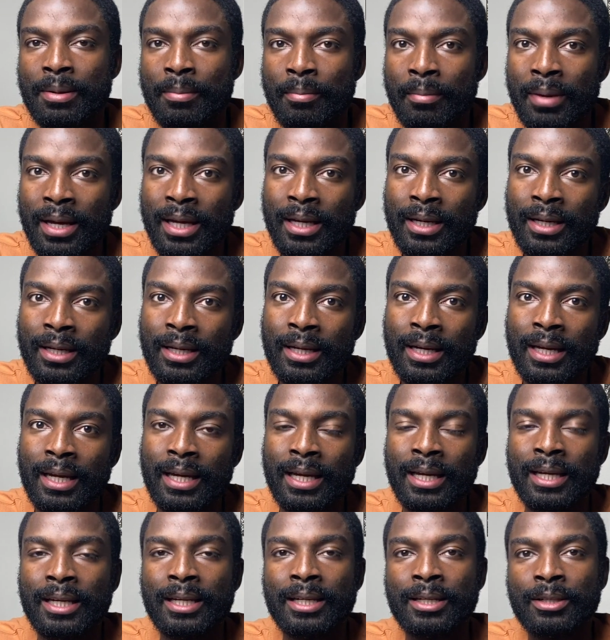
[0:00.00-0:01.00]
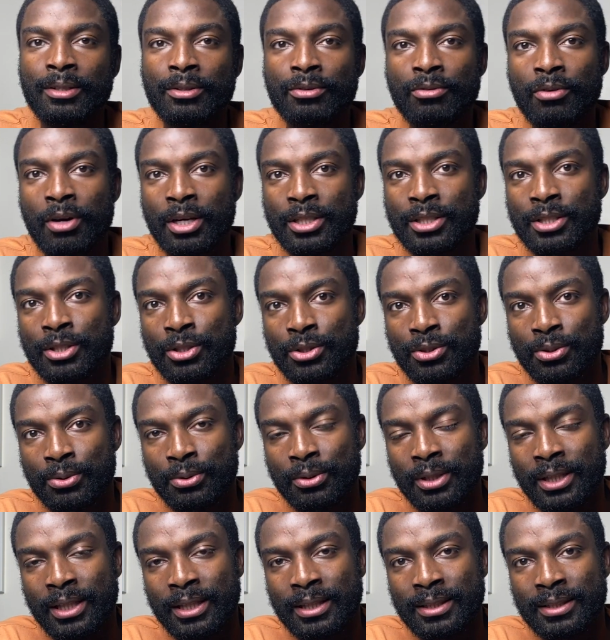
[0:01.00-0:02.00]
make in granting
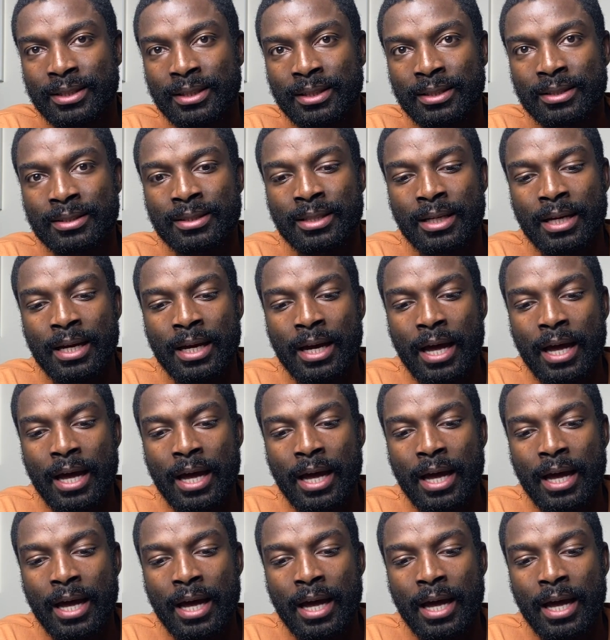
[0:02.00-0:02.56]
short leases